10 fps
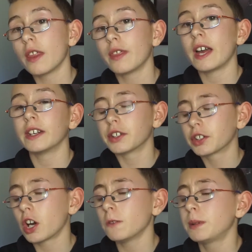
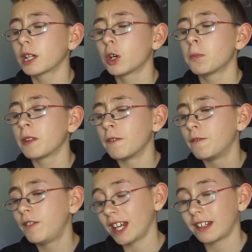then go pick up the
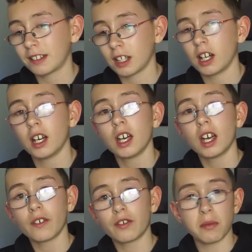Fixer
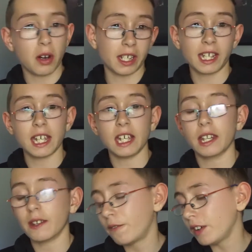from
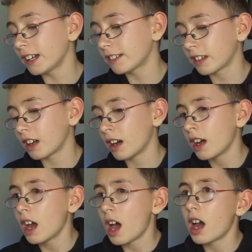IKEA. The Fixer
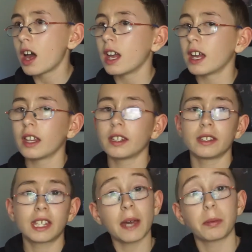
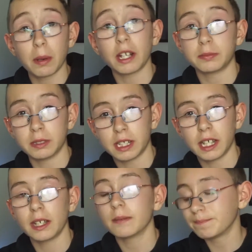cable management
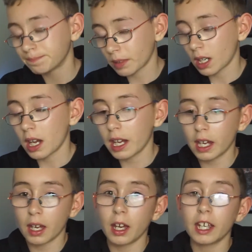kit.
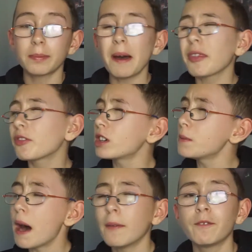It's about
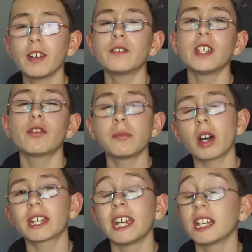£3.50 from
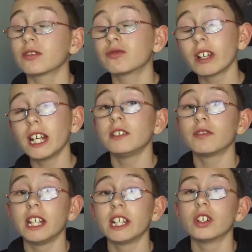IKEA. It's
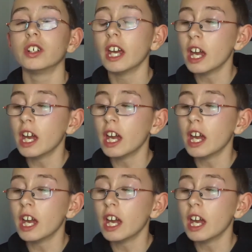really good.